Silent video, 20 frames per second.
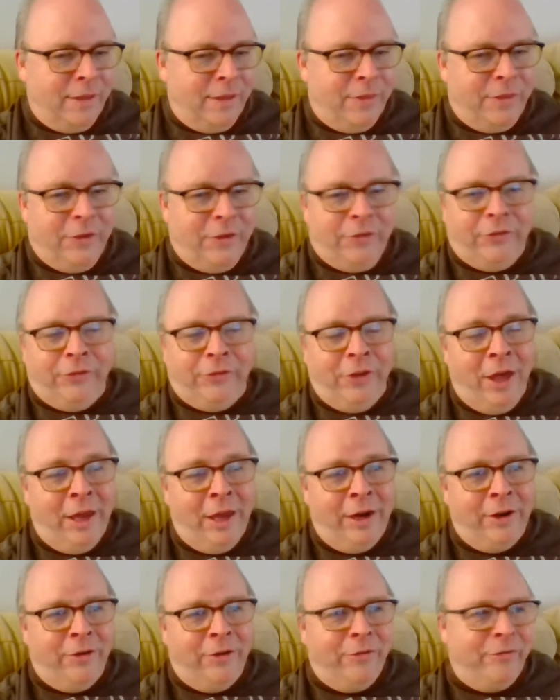the
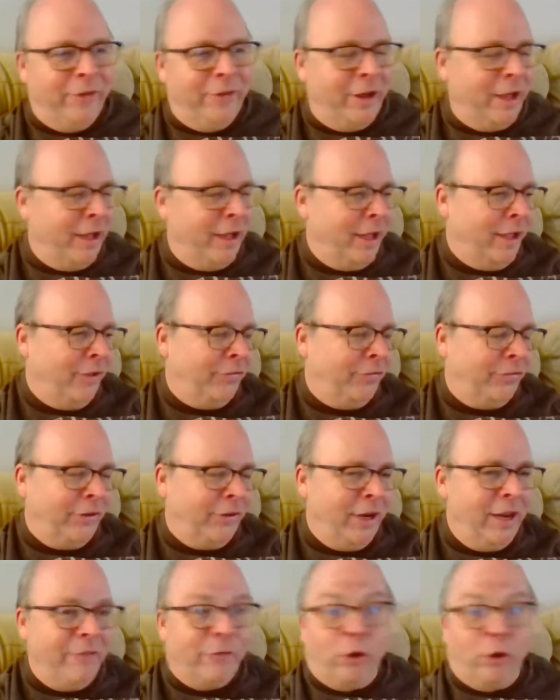son of
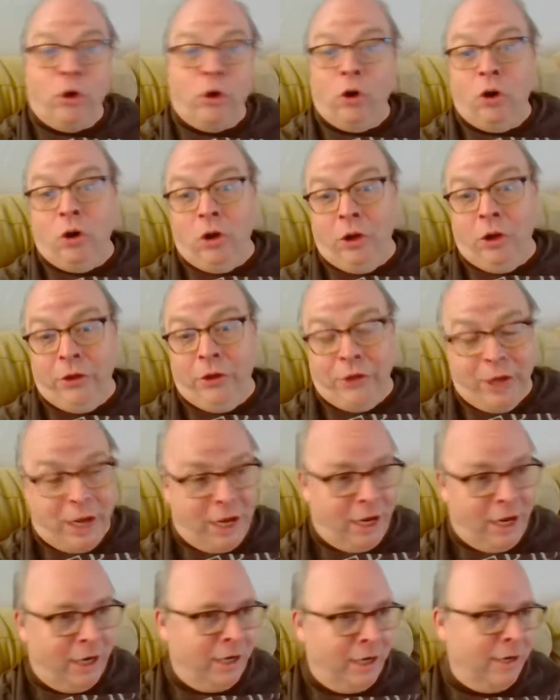Steve Earle
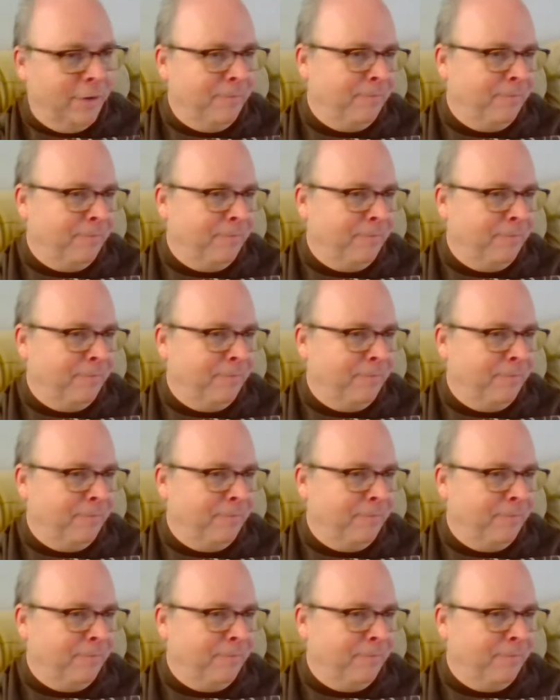died.